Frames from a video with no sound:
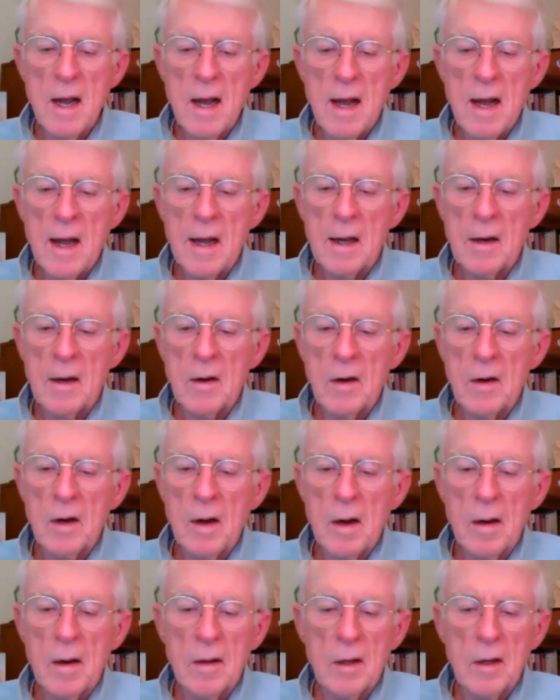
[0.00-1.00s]
And,
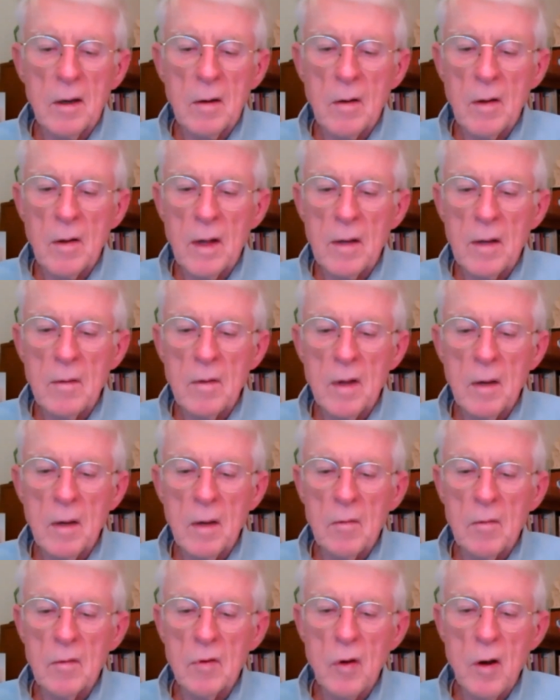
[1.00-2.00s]
you know, they
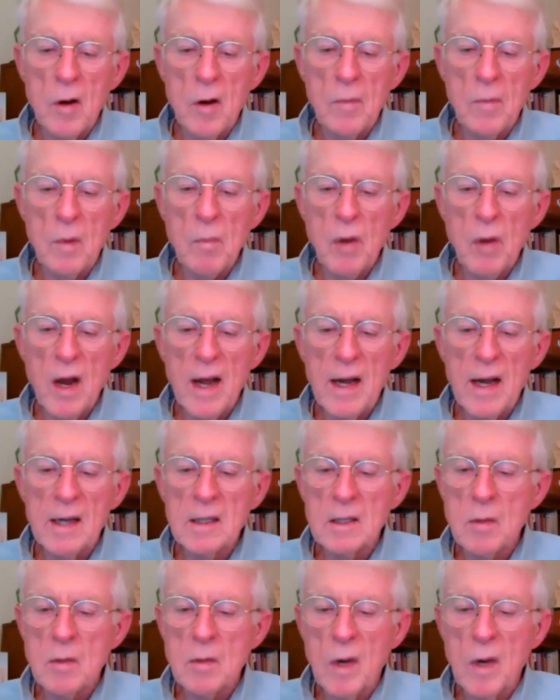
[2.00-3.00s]
drew up the
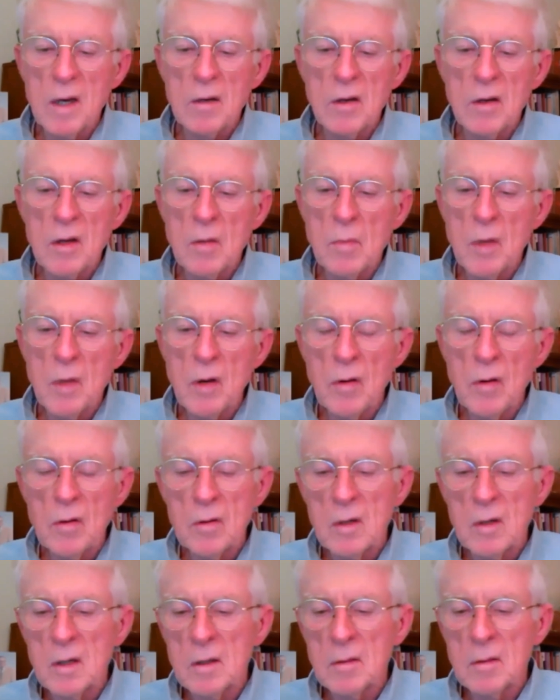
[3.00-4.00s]
plans and went to the
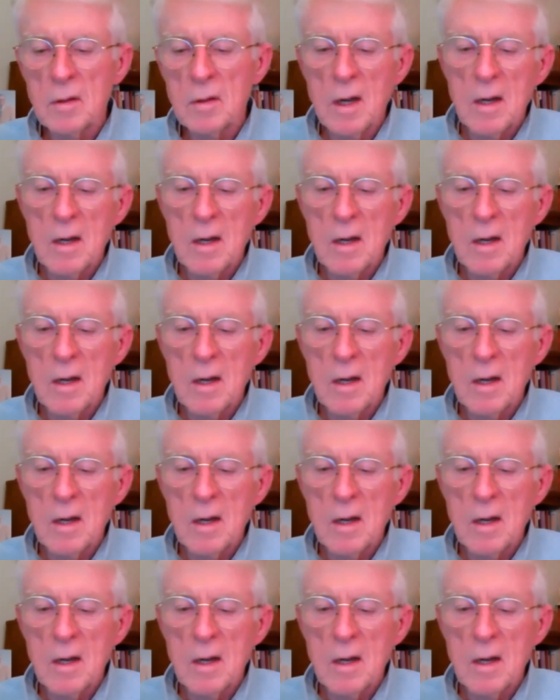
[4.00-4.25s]
moon, and